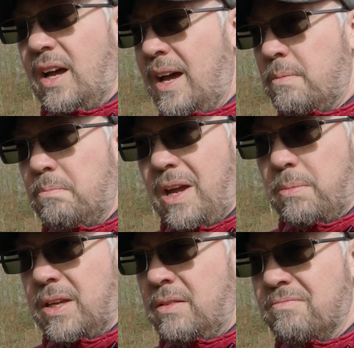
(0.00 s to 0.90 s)
and
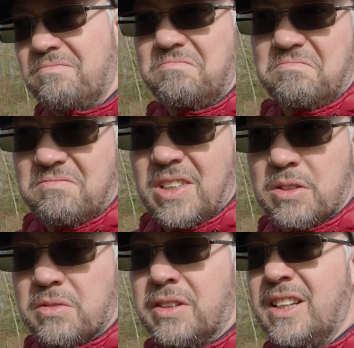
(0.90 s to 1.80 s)
maybe, you
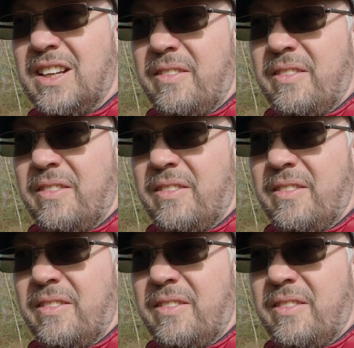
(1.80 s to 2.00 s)
know, sort of,